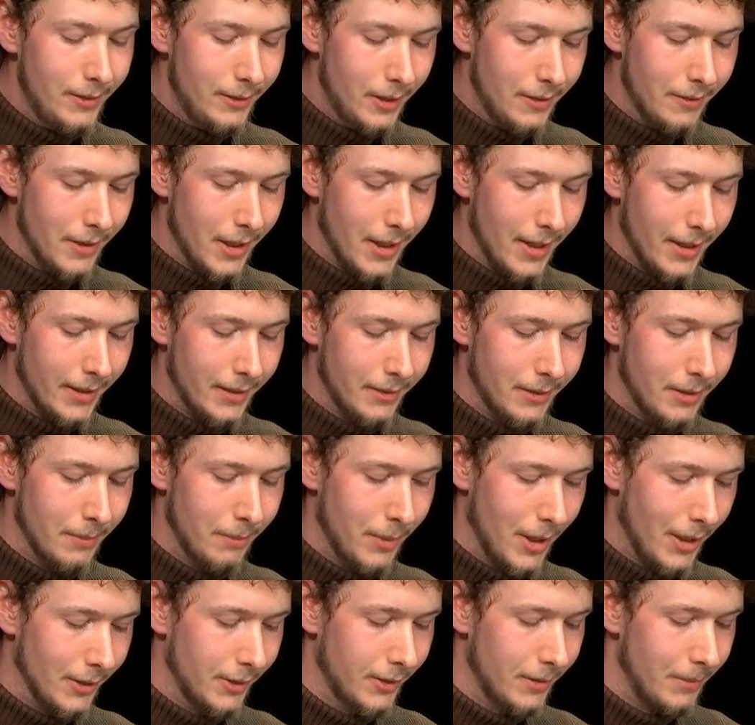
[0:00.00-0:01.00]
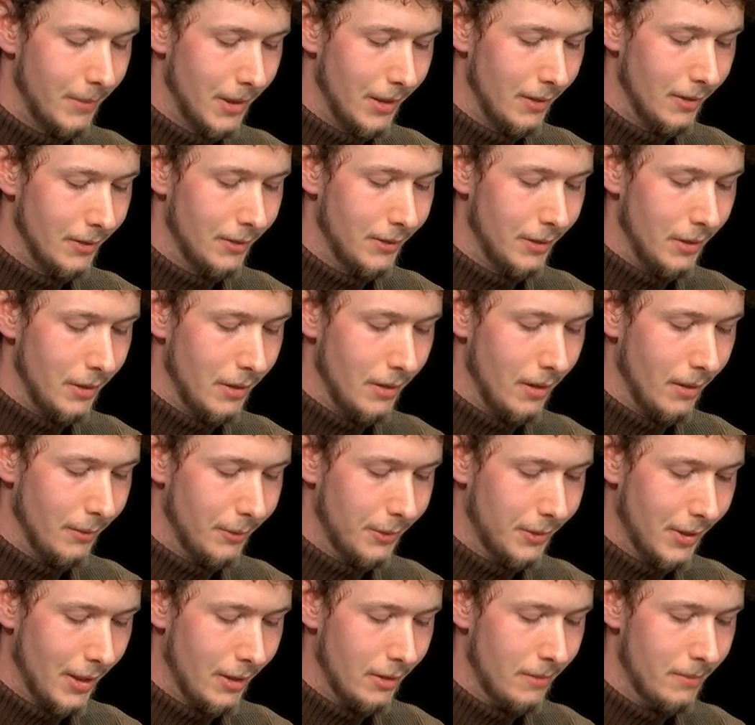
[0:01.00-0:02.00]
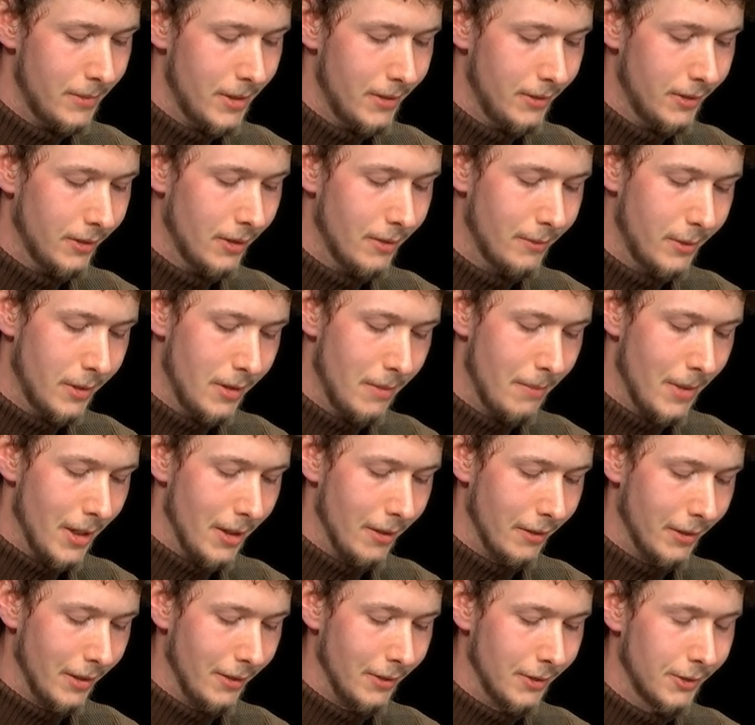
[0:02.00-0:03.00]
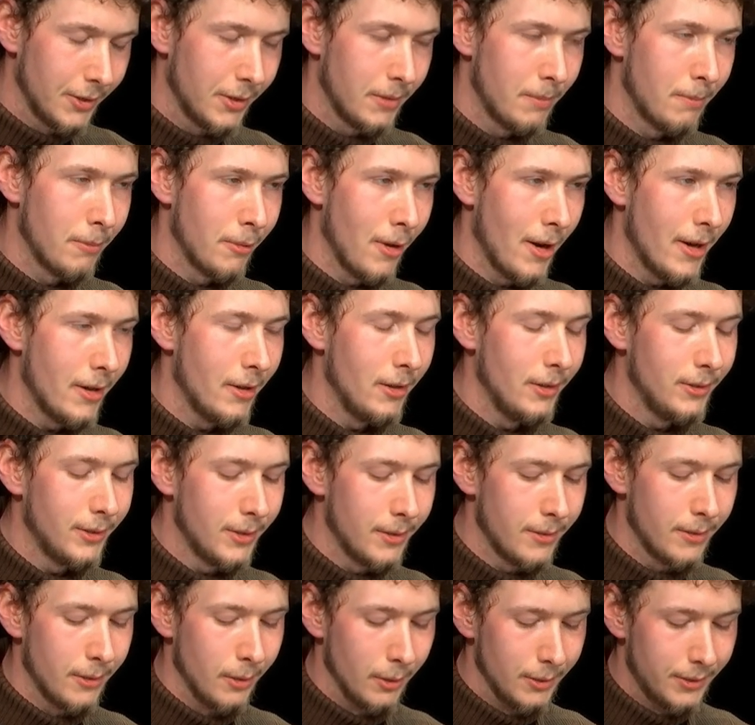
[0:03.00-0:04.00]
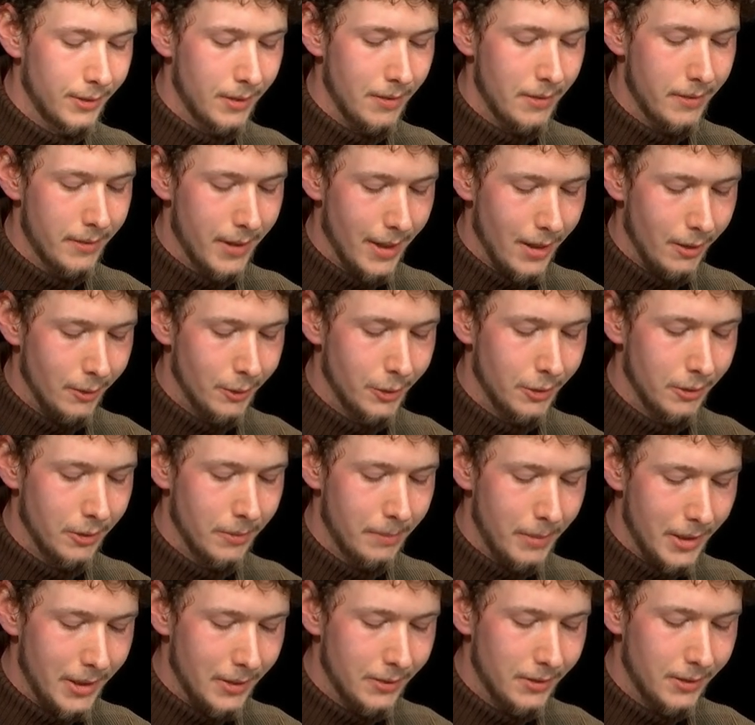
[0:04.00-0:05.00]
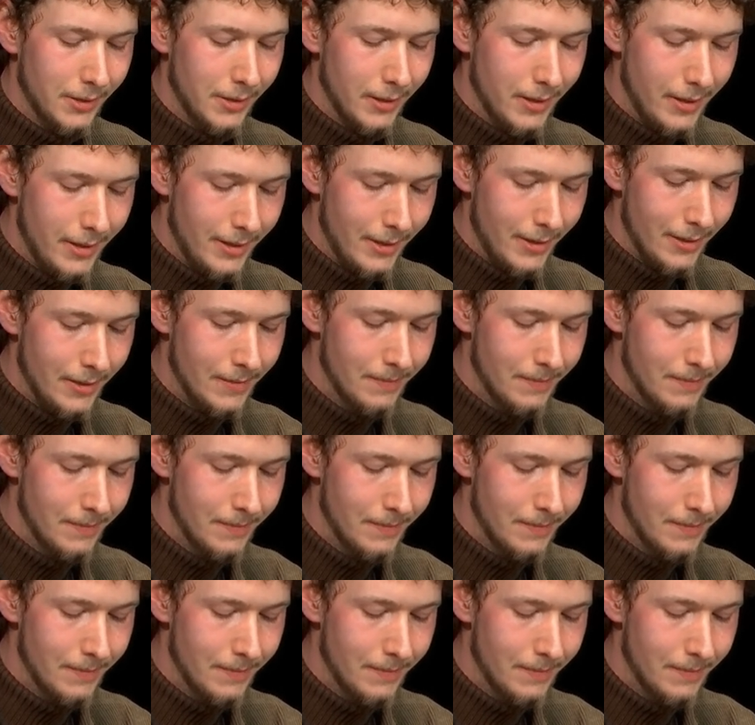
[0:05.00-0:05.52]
denied the possibility of settlement of the Americas prior to 13,000 BCE,